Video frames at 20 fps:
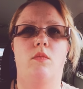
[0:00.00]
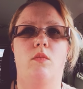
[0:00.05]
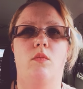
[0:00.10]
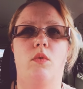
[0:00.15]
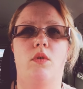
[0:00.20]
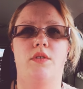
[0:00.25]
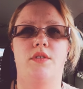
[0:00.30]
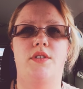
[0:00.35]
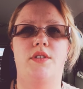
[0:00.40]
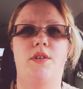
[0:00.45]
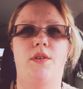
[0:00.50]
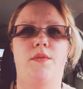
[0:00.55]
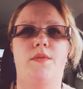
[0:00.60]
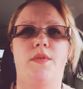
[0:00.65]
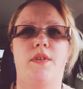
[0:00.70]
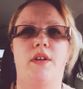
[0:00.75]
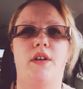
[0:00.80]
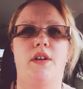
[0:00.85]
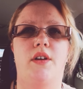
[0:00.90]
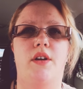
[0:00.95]
once you
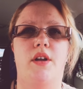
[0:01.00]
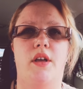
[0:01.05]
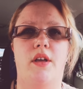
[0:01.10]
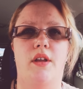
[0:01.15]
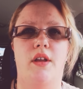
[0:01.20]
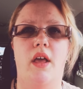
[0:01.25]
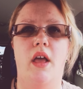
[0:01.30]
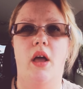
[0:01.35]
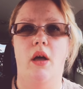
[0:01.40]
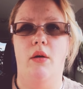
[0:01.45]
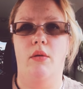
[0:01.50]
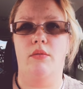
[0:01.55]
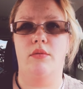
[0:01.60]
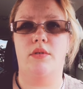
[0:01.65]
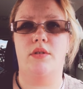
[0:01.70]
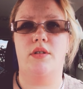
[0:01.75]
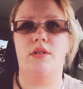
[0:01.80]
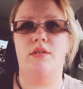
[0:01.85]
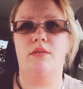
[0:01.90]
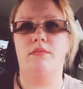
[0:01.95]
figured it
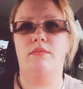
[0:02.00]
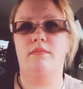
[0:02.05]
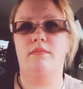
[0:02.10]
out,